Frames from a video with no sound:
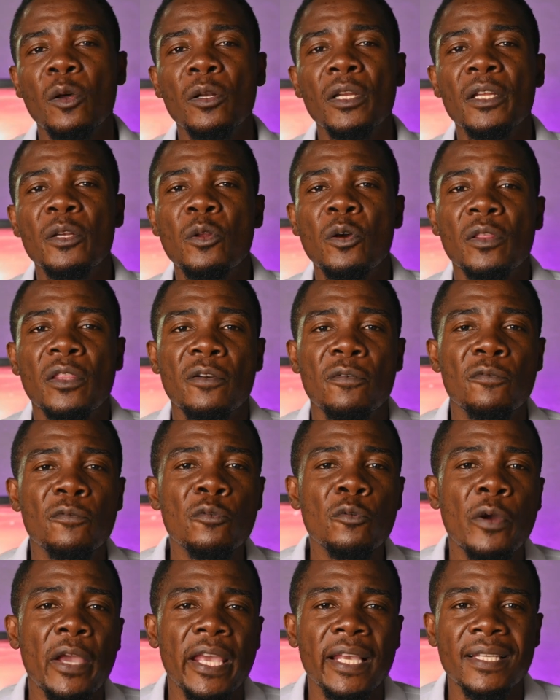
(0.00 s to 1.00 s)
only know the
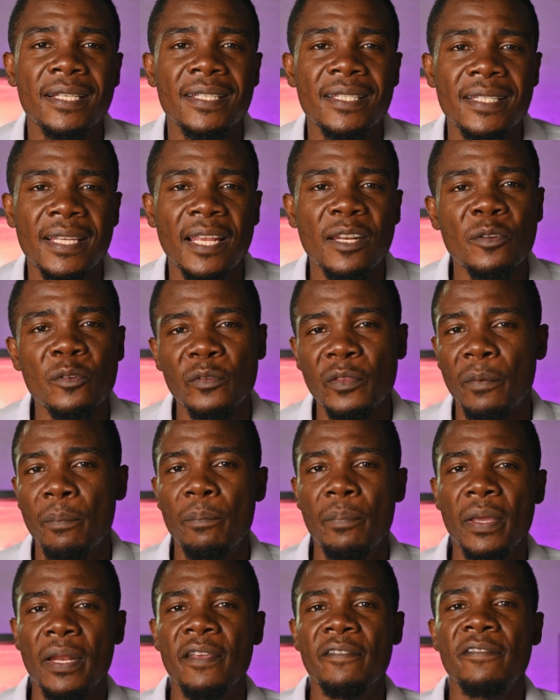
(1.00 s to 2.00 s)
full extent of the
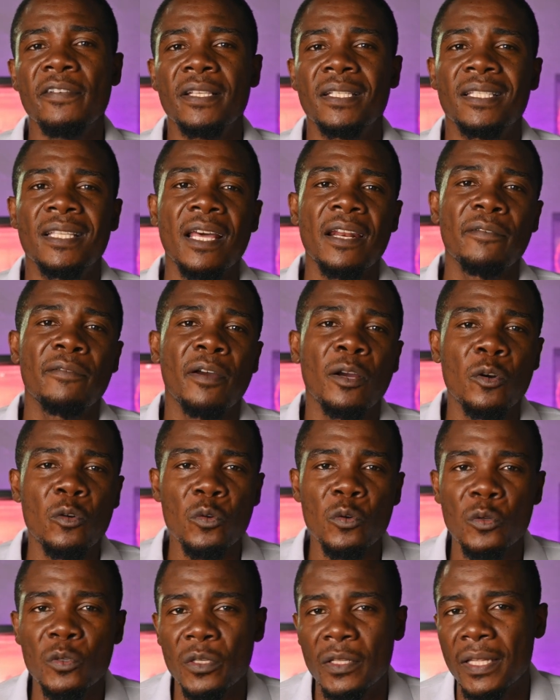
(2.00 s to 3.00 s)
benefits that have
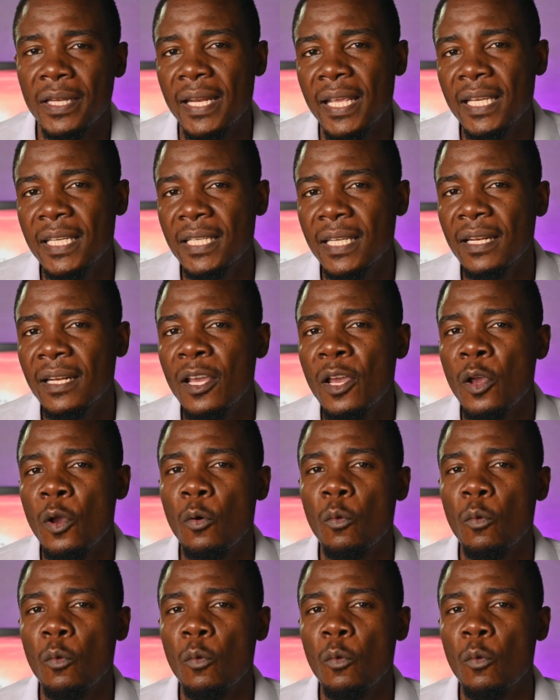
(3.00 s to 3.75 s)
accrued to the nation